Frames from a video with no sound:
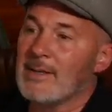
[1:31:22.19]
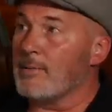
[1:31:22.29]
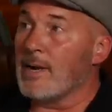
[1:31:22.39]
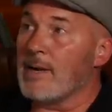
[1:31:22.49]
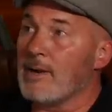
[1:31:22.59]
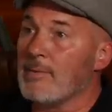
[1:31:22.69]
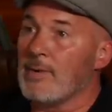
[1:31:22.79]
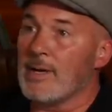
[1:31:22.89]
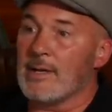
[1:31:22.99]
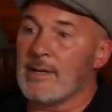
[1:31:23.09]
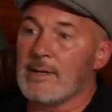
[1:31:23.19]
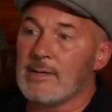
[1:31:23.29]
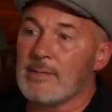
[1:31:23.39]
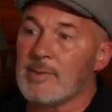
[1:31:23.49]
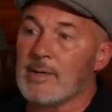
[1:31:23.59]
Right now I'm
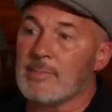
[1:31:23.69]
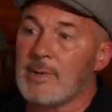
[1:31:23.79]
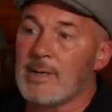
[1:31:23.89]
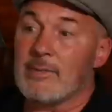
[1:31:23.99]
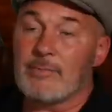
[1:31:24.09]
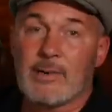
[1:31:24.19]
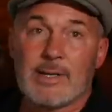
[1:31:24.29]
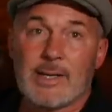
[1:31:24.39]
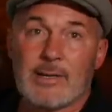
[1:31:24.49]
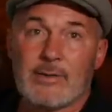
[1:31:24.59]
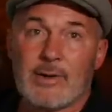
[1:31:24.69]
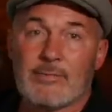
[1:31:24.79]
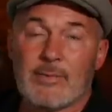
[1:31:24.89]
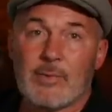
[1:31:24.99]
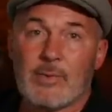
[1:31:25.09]
reading the book by our friend Dan Greck
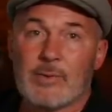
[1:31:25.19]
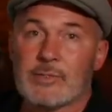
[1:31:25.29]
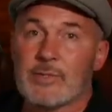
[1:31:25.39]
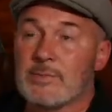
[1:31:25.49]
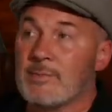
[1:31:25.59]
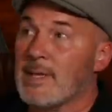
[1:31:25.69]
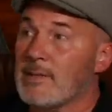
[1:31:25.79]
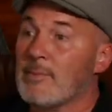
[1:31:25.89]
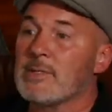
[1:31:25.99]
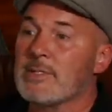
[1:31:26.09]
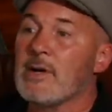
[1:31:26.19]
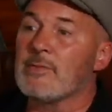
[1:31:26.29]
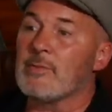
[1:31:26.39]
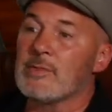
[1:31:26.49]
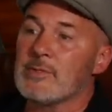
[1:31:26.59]
from The Road Chose Me, and the book's called
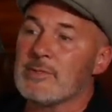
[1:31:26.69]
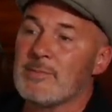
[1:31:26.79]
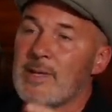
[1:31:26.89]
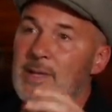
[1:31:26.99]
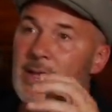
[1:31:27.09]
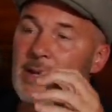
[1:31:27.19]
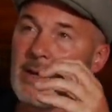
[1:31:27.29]
The Road Chose Me,